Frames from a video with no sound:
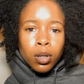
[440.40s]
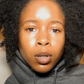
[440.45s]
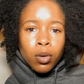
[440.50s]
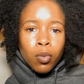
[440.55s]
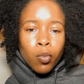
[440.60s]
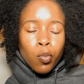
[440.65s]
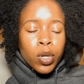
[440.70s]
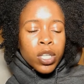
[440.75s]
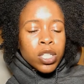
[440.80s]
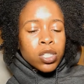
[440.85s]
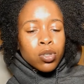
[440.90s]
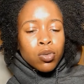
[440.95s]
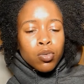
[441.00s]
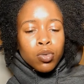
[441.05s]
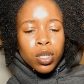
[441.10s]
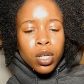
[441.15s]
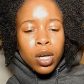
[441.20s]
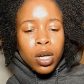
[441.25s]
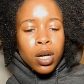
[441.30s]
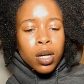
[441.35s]
We too
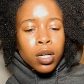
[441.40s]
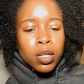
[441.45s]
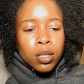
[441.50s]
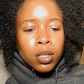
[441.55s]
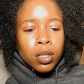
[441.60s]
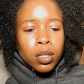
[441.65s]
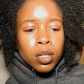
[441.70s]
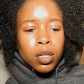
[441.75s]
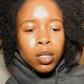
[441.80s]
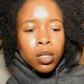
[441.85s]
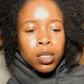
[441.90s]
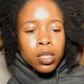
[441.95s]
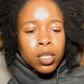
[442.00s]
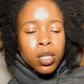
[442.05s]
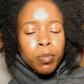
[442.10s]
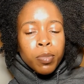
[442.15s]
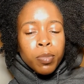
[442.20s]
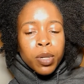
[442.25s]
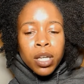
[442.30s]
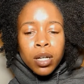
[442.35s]
young
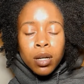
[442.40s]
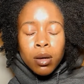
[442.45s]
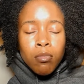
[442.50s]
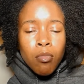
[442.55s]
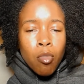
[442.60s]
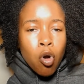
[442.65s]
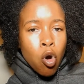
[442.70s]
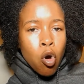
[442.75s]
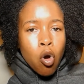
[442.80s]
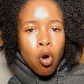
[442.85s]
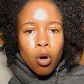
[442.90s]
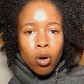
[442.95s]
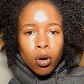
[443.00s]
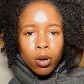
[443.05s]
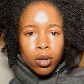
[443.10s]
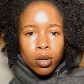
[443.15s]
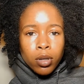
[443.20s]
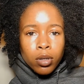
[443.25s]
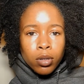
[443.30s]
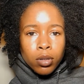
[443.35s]
to be in a
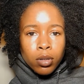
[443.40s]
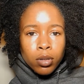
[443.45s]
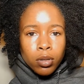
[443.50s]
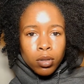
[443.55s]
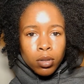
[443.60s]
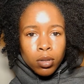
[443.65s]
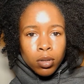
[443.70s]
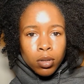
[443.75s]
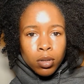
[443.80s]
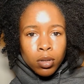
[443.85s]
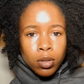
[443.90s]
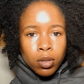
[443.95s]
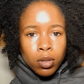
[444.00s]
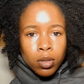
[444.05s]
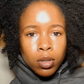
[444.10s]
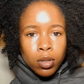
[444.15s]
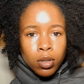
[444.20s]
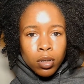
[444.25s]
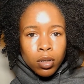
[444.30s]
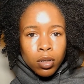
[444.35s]
morgue.
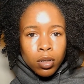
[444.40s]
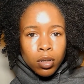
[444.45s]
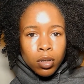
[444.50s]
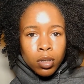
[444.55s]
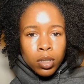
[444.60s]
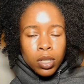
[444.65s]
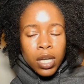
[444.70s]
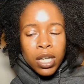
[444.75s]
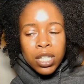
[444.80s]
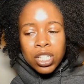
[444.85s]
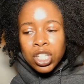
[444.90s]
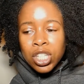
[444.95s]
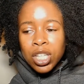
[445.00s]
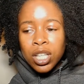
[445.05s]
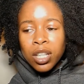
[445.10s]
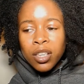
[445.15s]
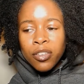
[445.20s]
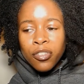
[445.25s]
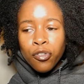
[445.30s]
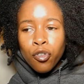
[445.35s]
That
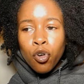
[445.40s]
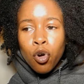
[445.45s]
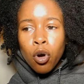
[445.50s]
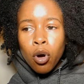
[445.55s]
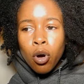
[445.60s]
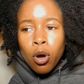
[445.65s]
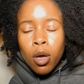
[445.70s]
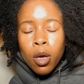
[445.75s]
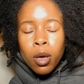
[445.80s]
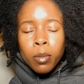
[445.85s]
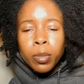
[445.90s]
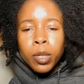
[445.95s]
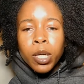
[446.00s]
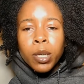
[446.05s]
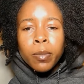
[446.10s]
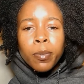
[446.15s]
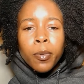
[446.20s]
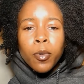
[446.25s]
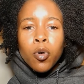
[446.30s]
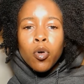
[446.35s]
shit is for
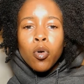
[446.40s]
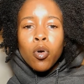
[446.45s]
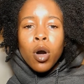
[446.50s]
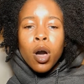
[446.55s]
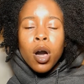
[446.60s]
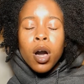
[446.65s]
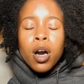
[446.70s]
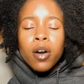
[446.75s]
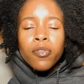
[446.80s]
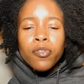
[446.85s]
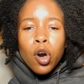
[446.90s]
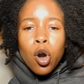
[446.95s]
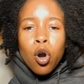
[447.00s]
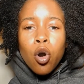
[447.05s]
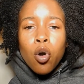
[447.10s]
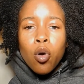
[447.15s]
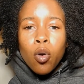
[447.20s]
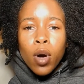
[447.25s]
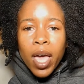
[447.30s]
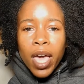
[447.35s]
people of
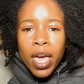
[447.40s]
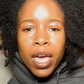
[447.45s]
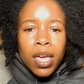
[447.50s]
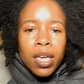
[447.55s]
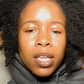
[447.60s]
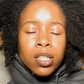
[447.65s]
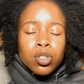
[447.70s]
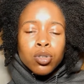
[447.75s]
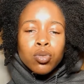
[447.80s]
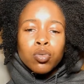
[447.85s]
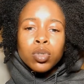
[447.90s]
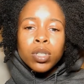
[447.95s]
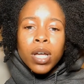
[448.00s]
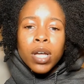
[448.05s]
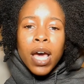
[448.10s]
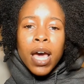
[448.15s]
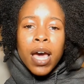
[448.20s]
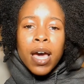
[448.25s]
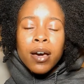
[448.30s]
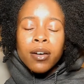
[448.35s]
old age who
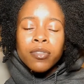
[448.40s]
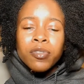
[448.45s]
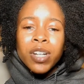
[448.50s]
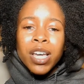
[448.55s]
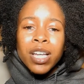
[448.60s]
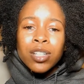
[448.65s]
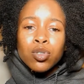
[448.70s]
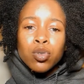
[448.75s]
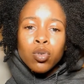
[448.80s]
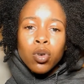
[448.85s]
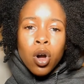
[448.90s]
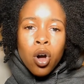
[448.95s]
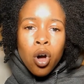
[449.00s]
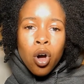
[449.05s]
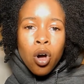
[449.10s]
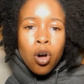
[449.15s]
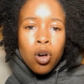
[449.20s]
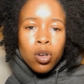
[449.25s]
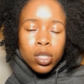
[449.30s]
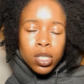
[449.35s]
die of natural
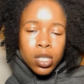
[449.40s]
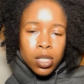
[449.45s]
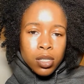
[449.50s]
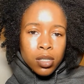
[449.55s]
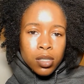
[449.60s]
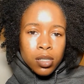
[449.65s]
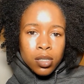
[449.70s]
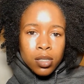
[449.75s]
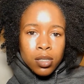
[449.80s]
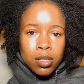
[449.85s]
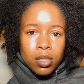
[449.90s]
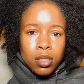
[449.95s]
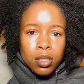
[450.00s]
causes.